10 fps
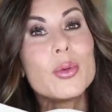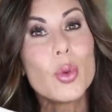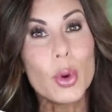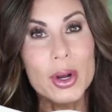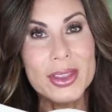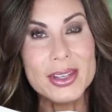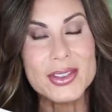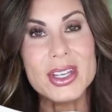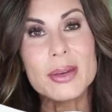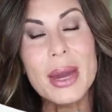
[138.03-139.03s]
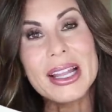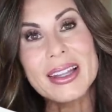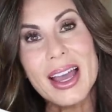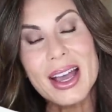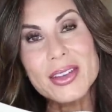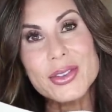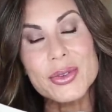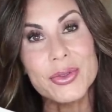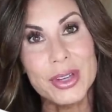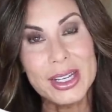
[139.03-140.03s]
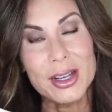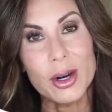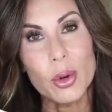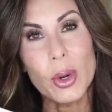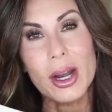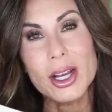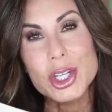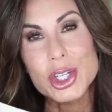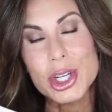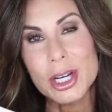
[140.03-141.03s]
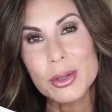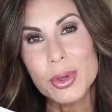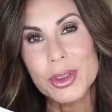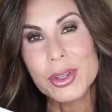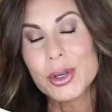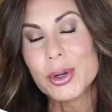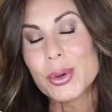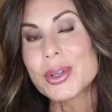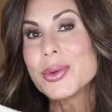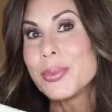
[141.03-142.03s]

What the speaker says: wore this in my last video where I shared with you